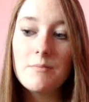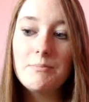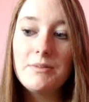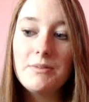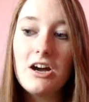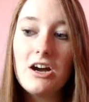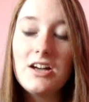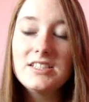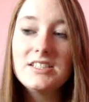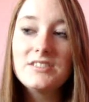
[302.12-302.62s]

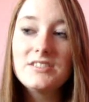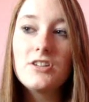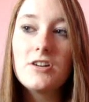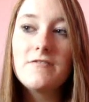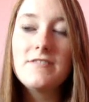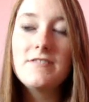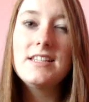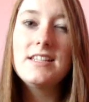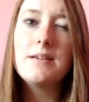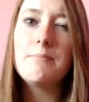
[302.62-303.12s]
Because there's
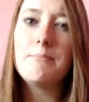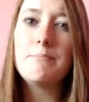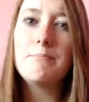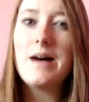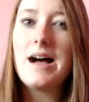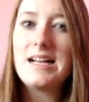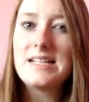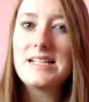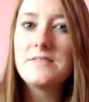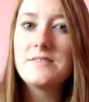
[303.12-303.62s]
not really a
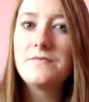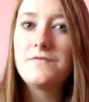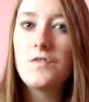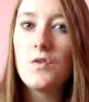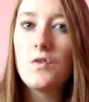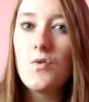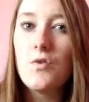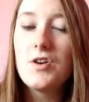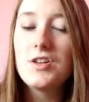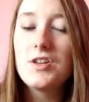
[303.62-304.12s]
massive
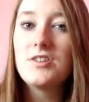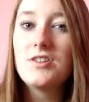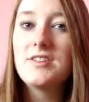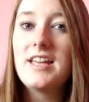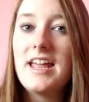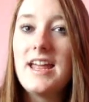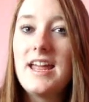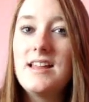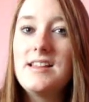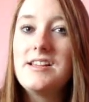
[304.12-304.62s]
focus on
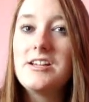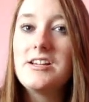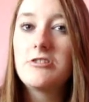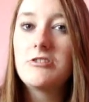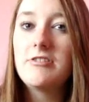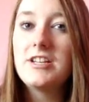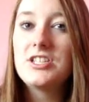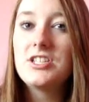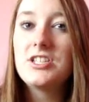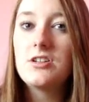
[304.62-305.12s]
the alien
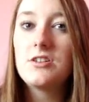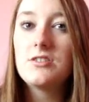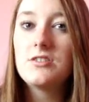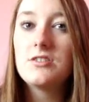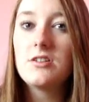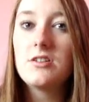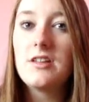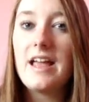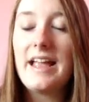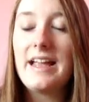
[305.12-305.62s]

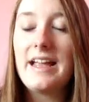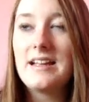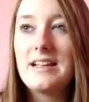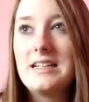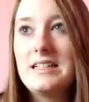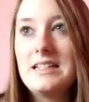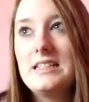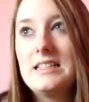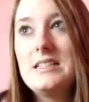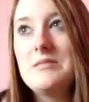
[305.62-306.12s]
creatures, like,